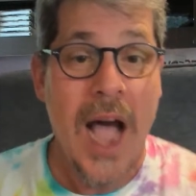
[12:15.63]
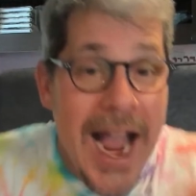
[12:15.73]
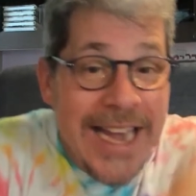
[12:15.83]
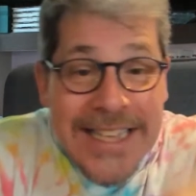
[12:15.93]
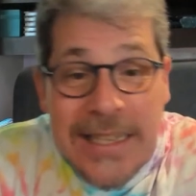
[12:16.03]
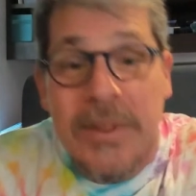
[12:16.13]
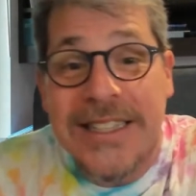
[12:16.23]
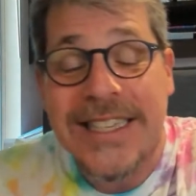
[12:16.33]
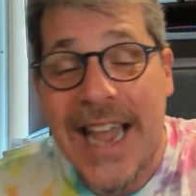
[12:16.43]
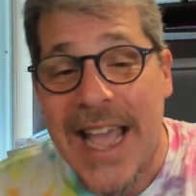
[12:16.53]
I need
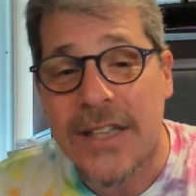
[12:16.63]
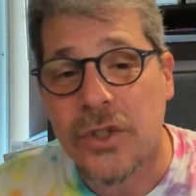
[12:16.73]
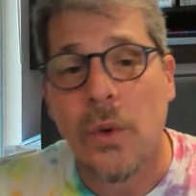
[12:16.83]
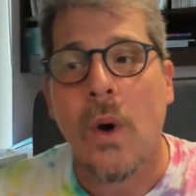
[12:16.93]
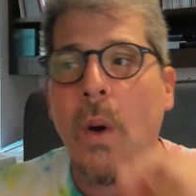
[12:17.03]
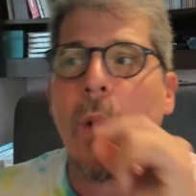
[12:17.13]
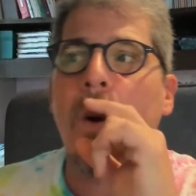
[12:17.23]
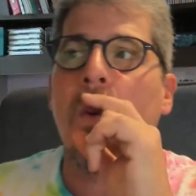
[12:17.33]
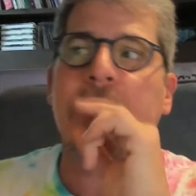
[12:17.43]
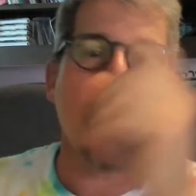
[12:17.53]
something today. So,
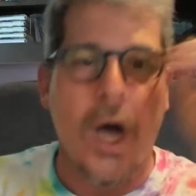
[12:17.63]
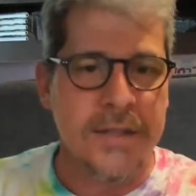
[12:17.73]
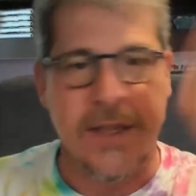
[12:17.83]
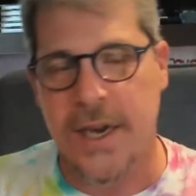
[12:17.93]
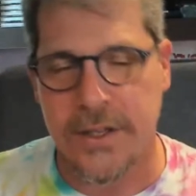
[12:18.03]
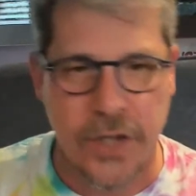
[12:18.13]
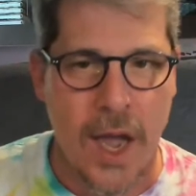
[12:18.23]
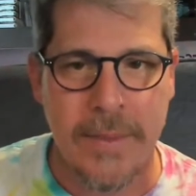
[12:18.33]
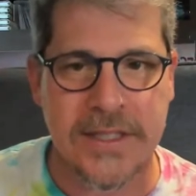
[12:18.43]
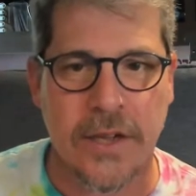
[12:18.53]
what cause can I
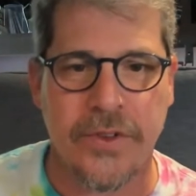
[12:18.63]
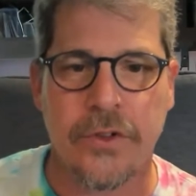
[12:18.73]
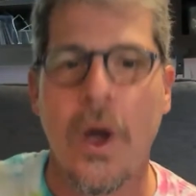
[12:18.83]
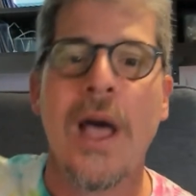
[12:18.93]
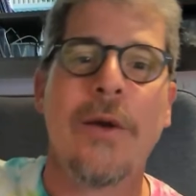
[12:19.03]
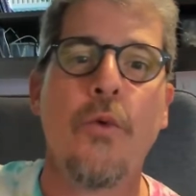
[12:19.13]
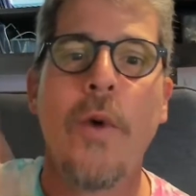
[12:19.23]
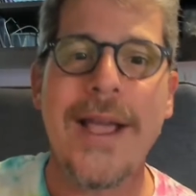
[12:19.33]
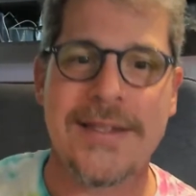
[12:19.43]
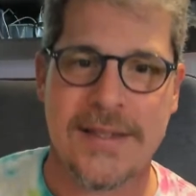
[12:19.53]
tie myself into?
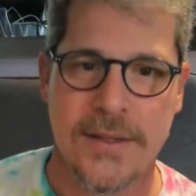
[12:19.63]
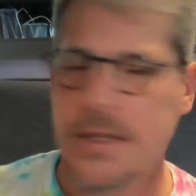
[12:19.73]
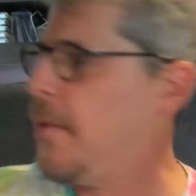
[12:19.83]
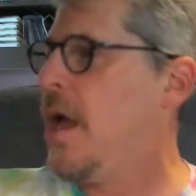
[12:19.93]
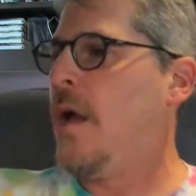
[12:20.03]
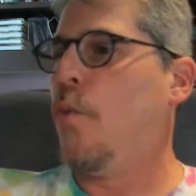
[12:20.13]
Racism.